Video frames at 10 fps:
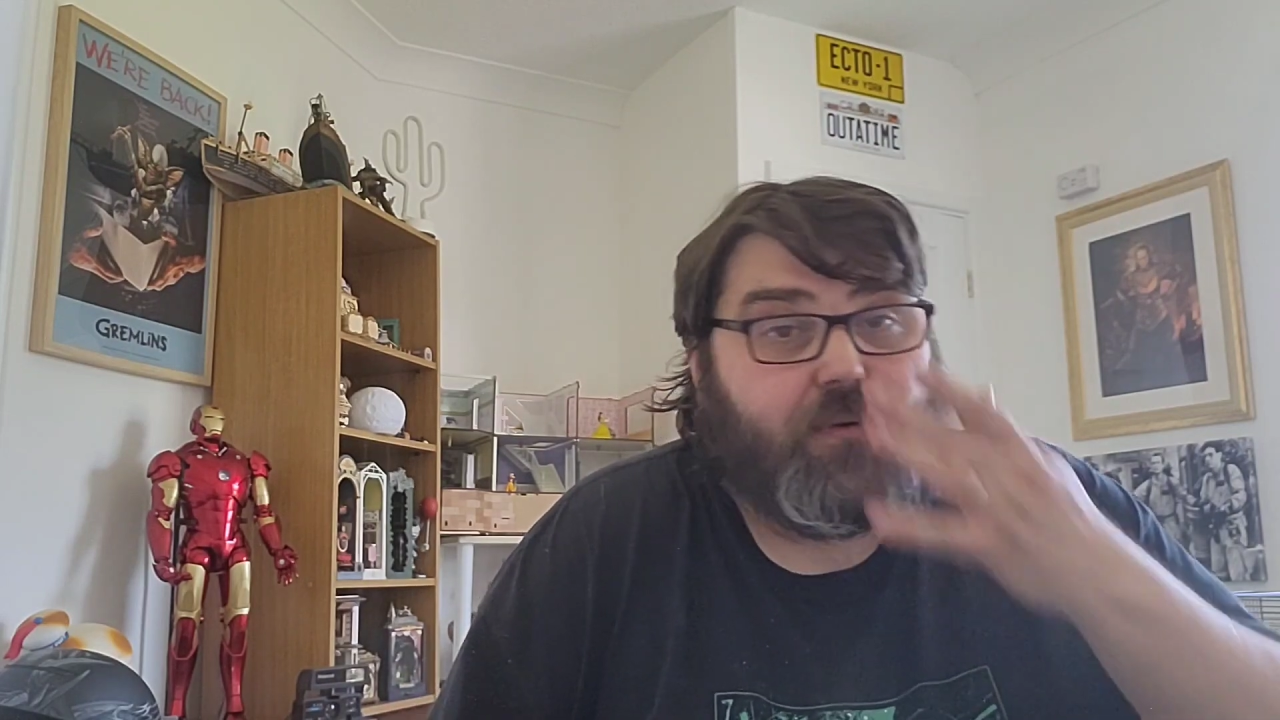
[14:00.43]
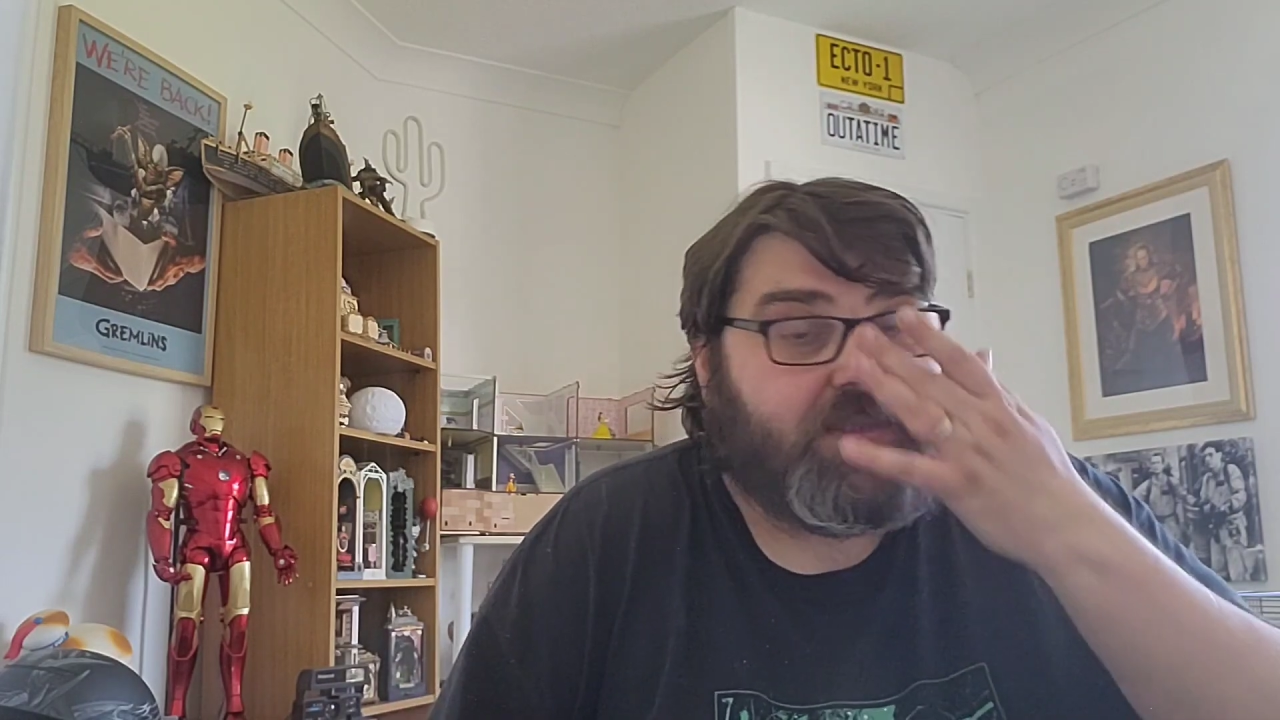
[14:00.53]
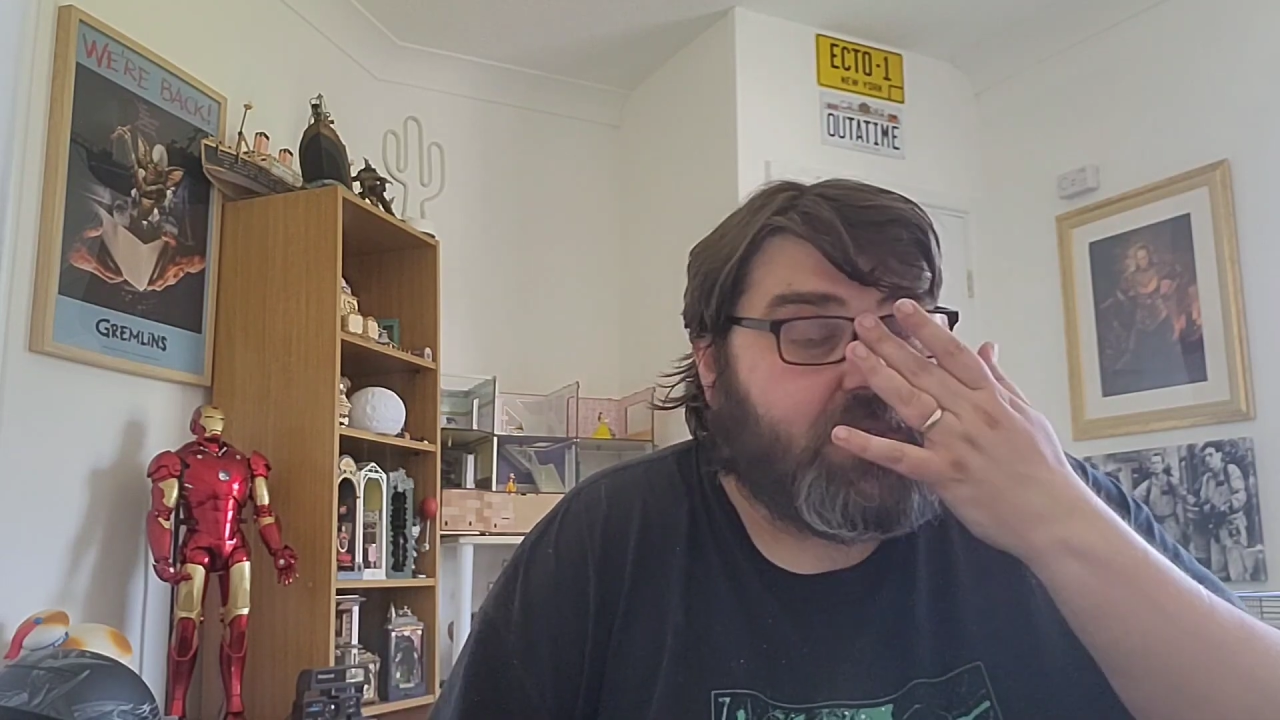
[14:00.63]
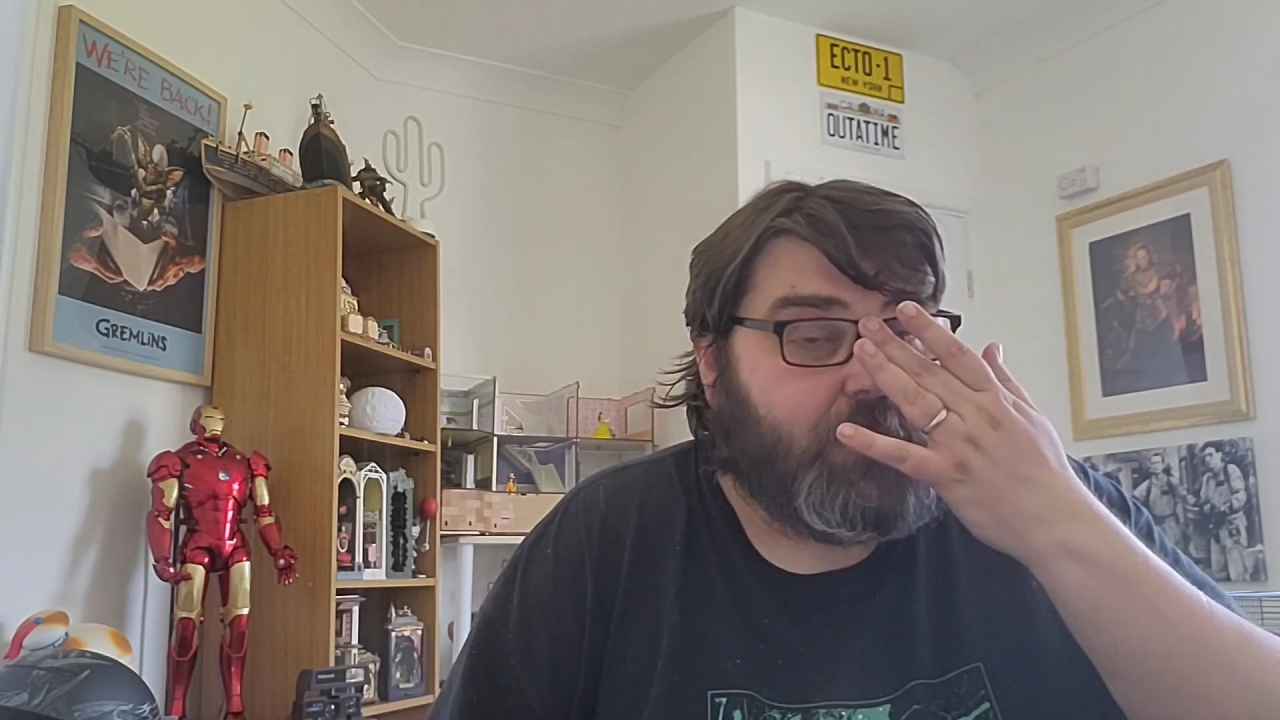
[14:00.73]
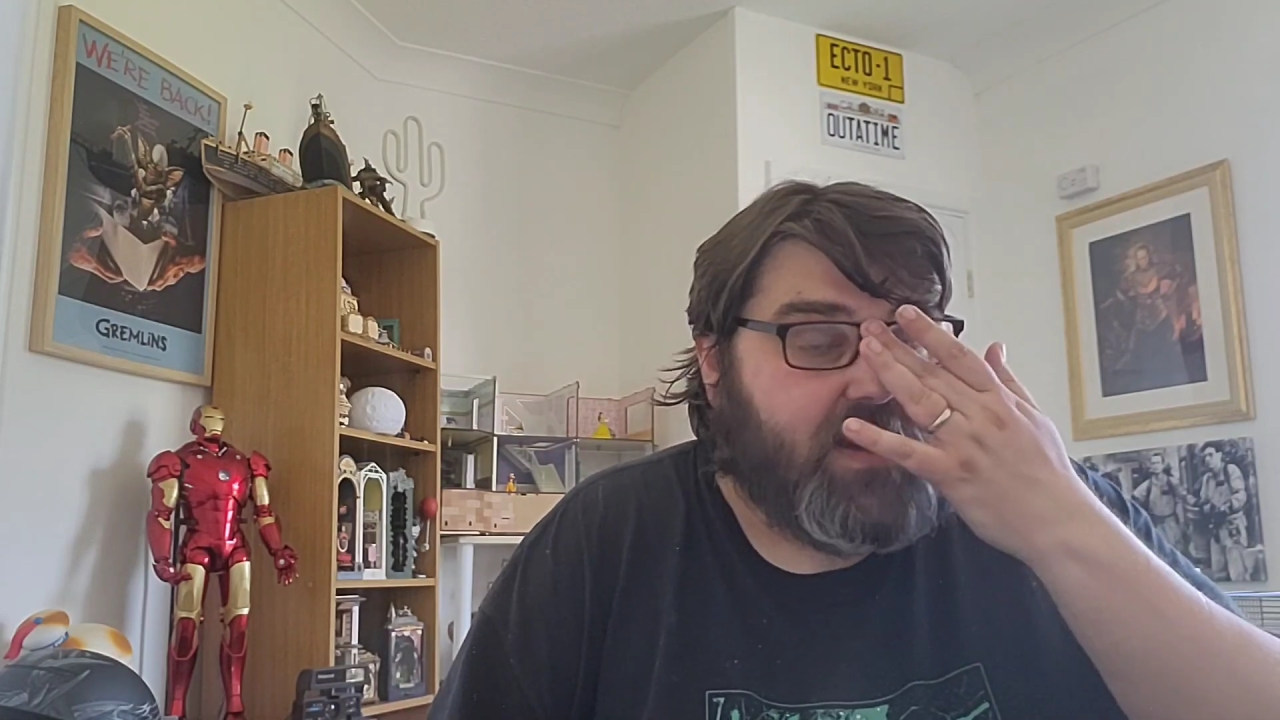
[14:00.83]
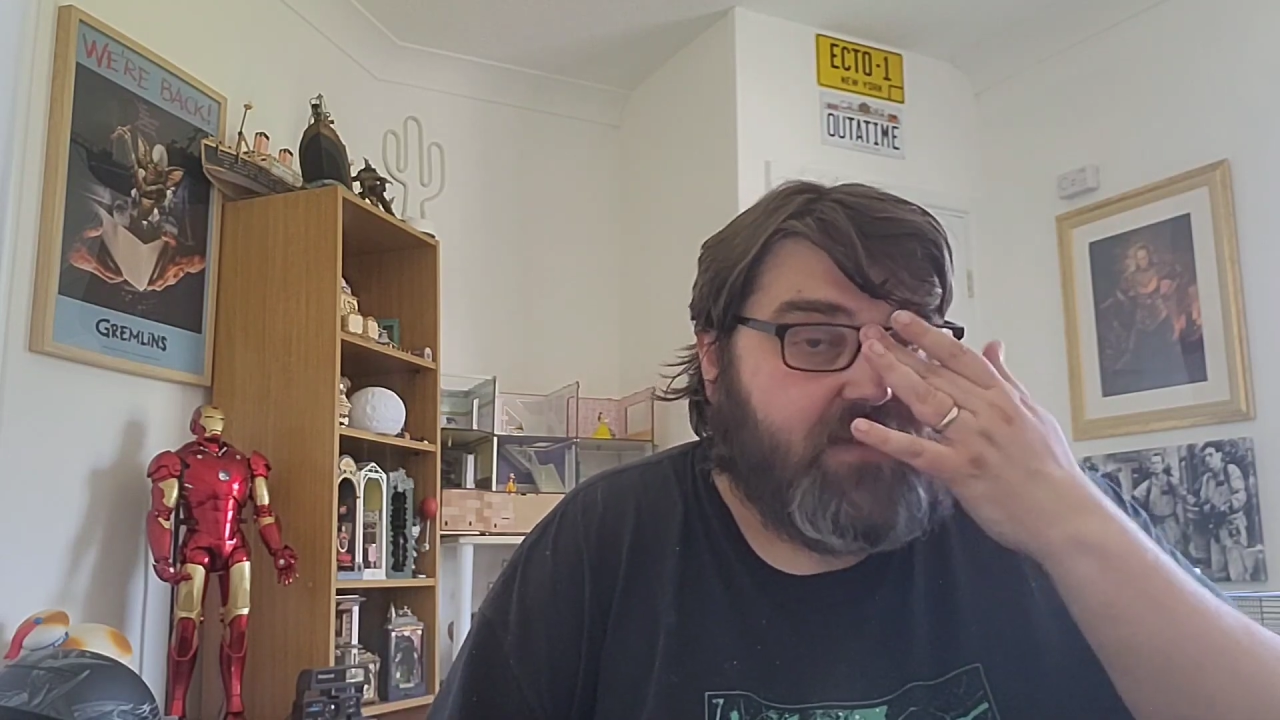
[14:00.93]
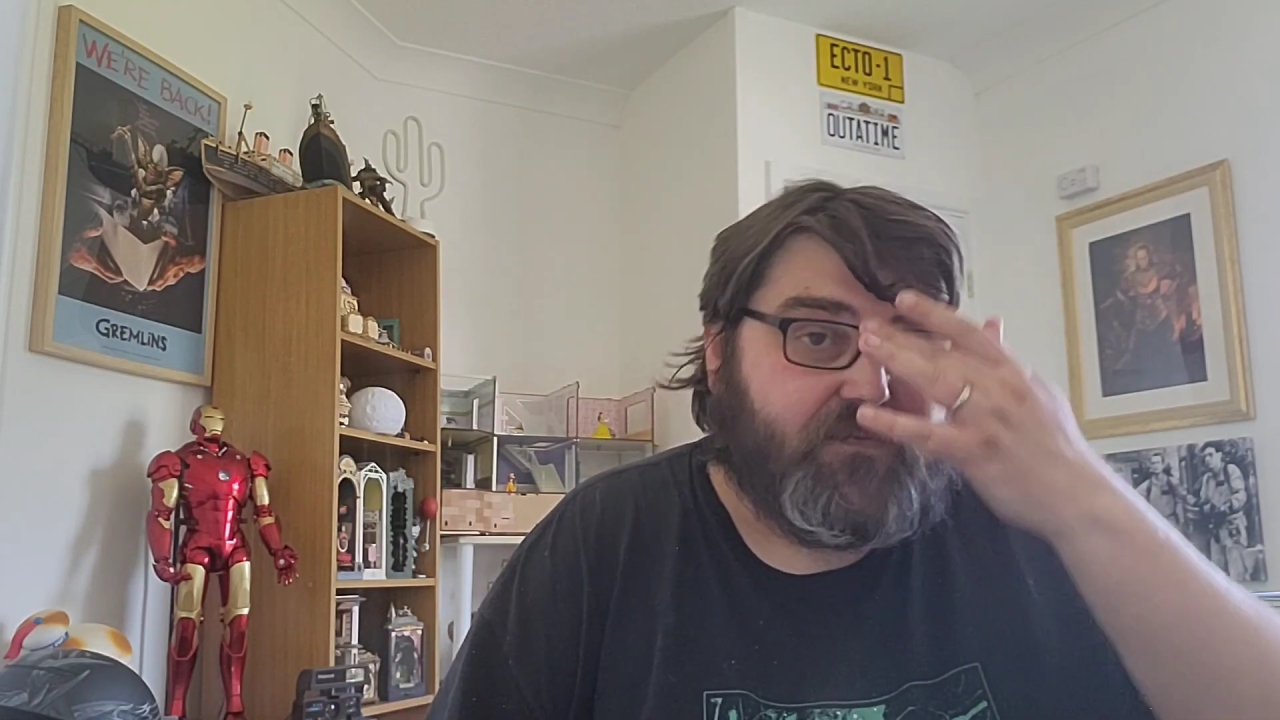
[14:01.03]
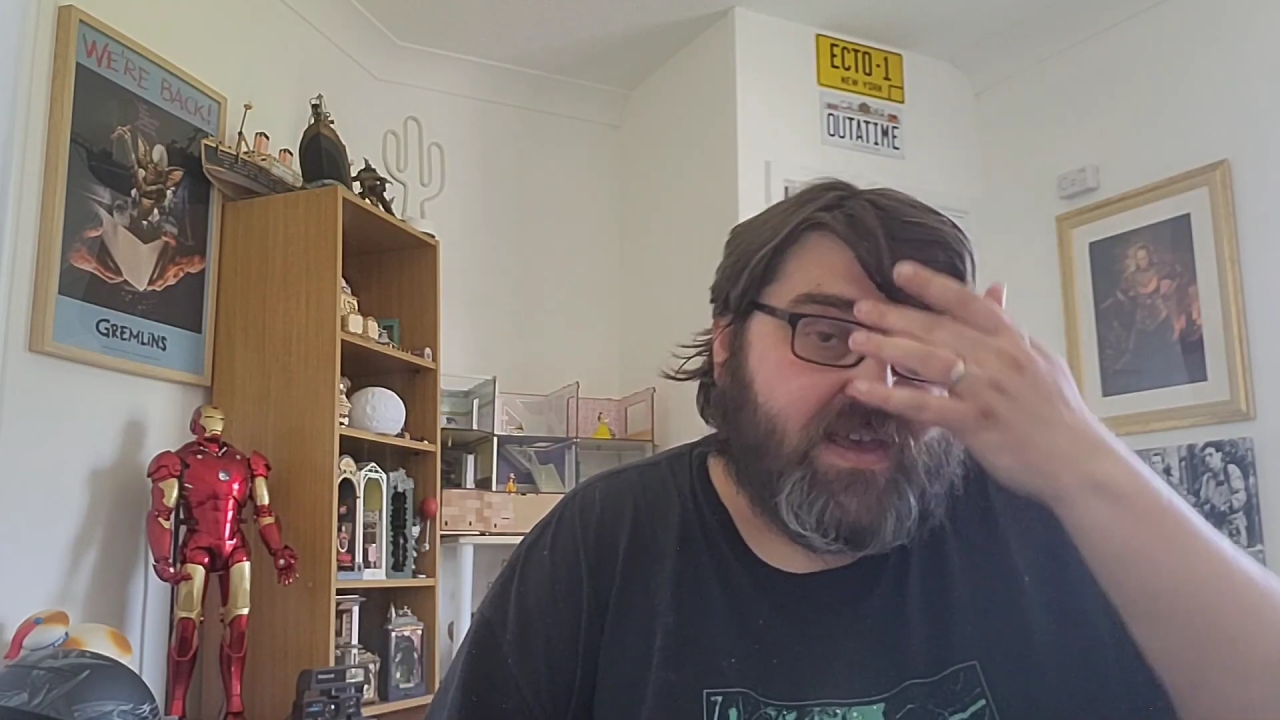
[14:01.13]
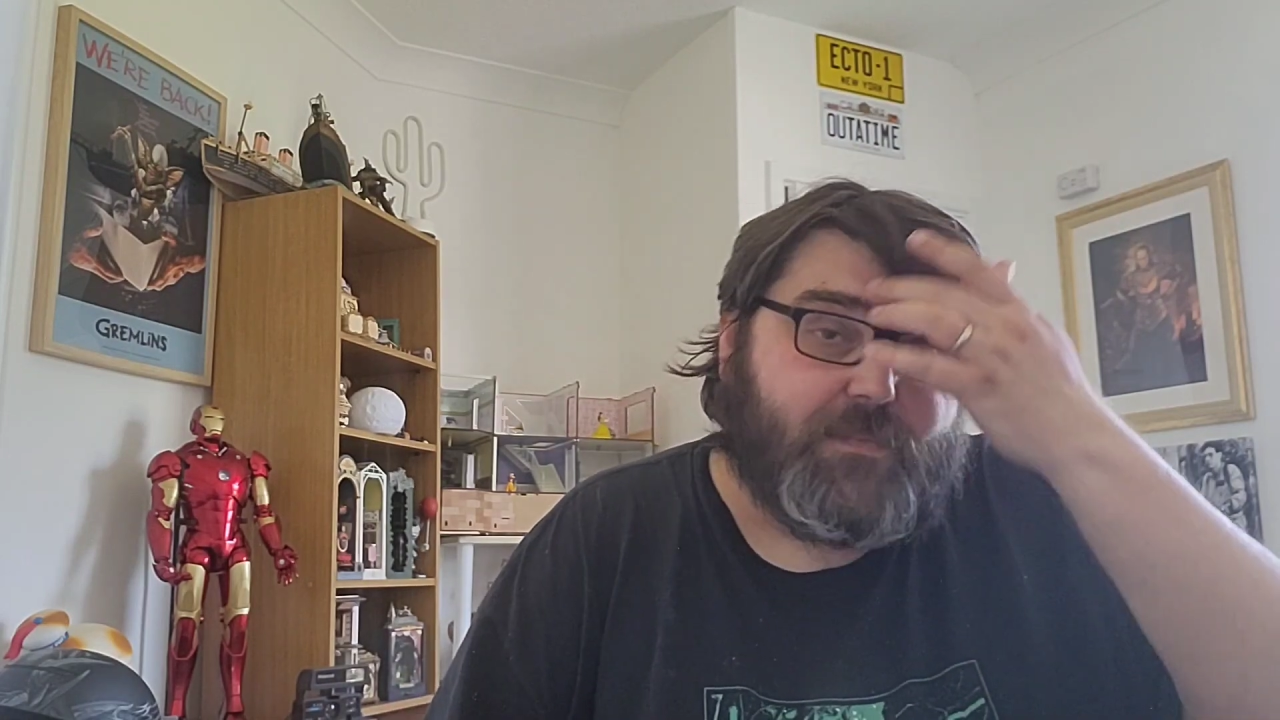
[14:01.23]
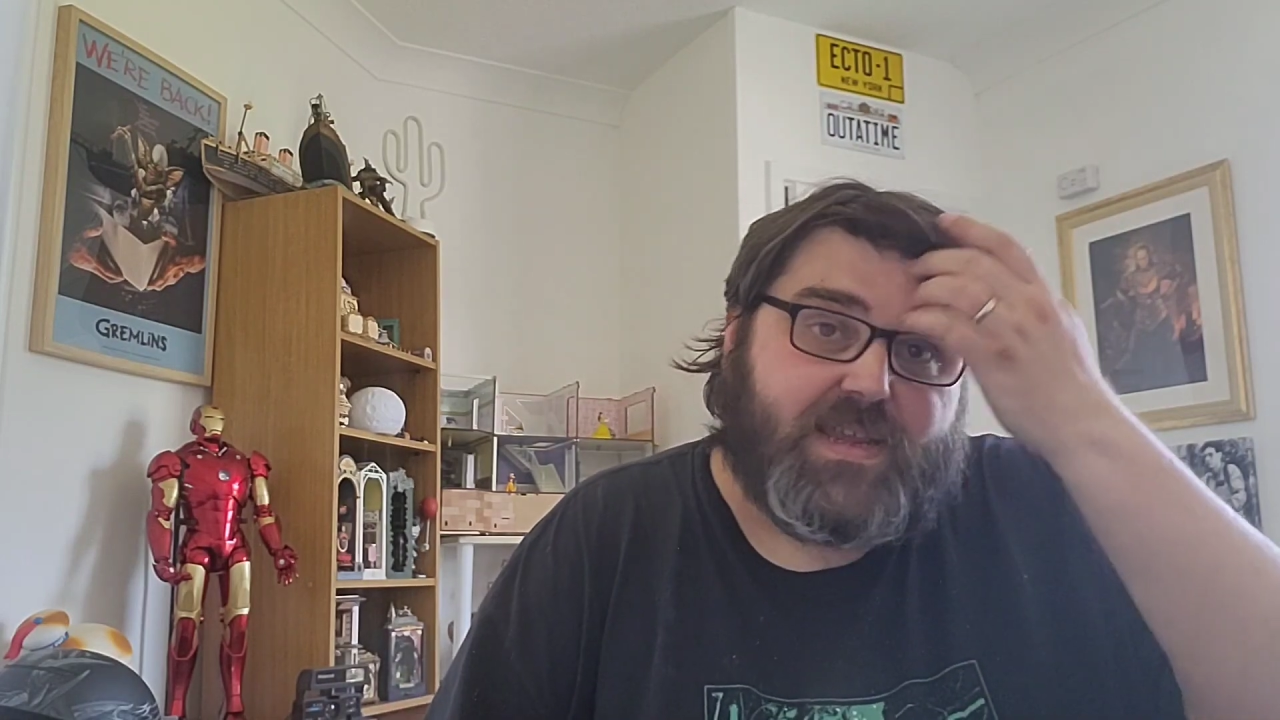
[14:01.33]
We were a single
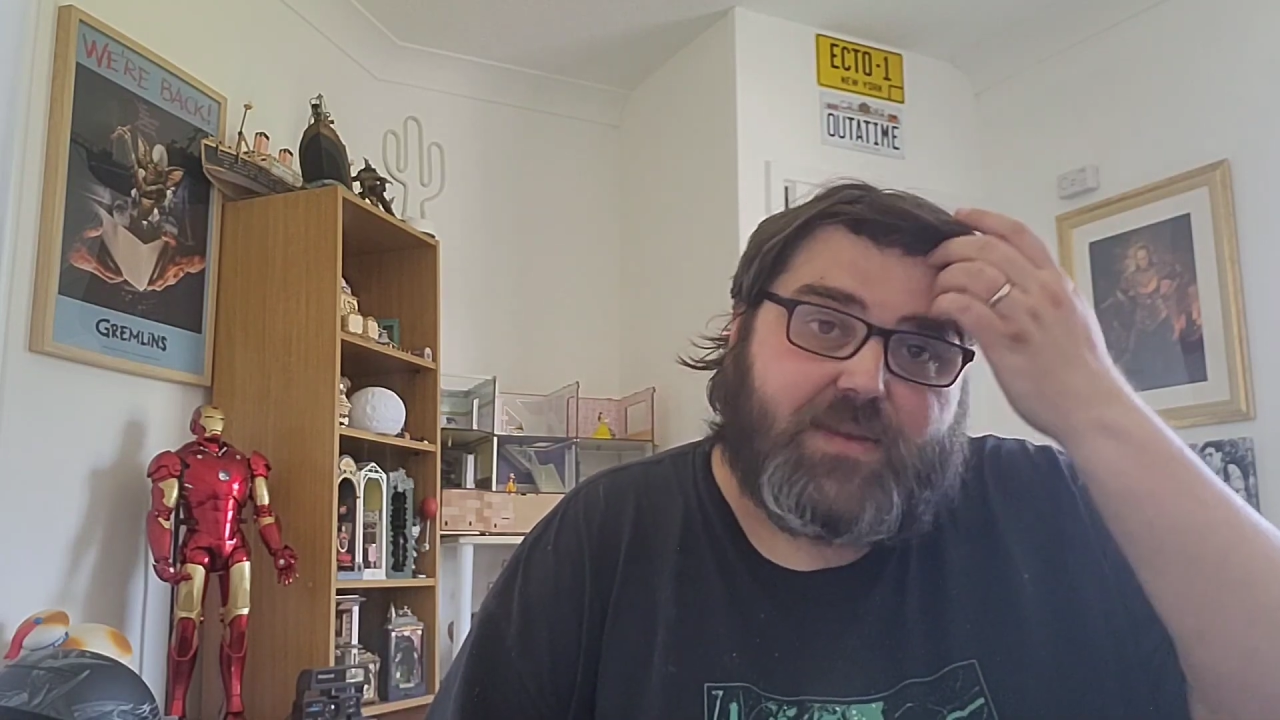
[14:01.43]
parent family